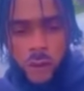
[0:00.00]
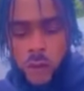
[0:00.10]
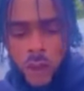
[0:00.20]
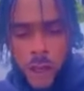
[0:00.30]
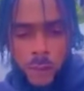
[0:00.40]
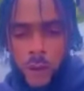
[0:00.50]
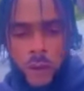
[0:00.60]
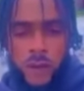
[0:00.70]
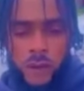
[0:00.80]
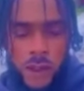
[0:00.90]
who now
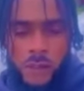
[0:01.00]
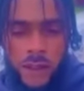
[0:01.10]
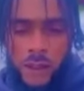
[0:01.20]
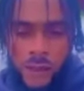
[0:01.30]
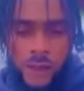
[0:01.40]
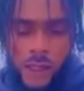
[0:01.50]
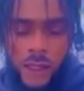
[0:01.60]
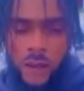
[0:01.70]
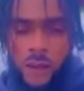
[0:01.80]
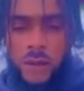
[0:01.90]
look into themselves and
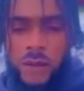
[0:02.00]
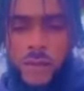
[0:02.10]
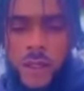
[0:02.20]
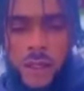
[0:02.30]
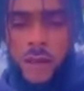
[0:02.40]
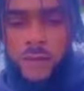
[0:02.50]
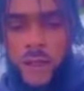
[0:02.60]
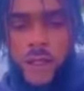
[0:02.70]
take accountability.